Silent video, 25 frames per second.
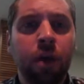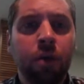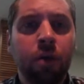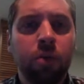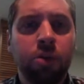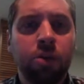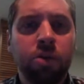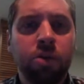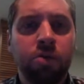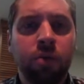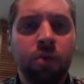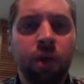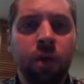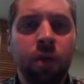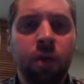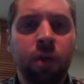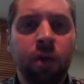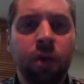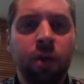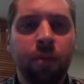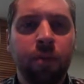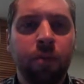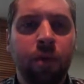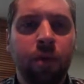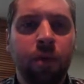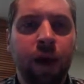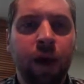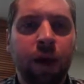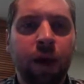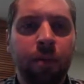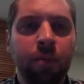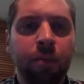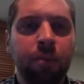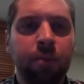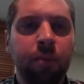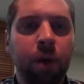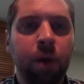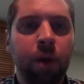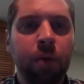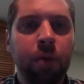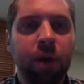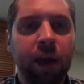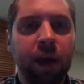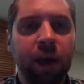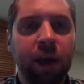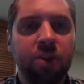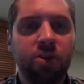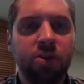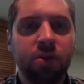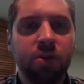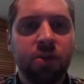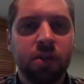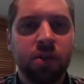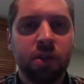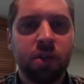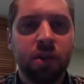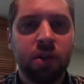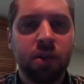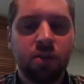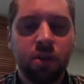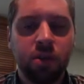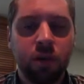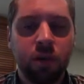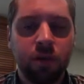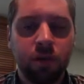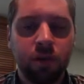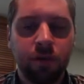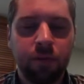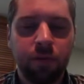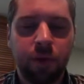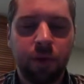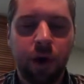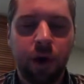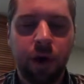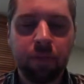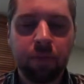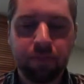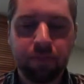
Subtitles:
which is really one of the prime publications in conservative thought.